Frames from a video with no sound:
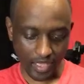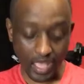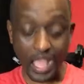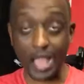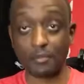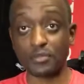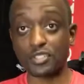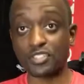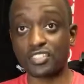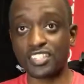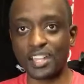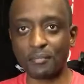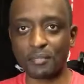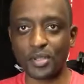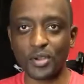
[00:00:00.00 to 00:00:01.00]
I'm just
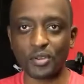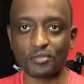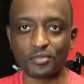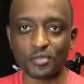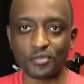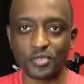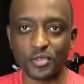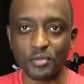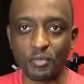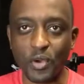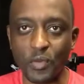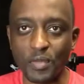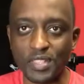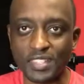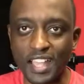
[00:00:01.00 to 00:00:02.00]
jumping on for a few
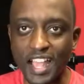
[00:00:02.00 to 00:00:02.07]
moments.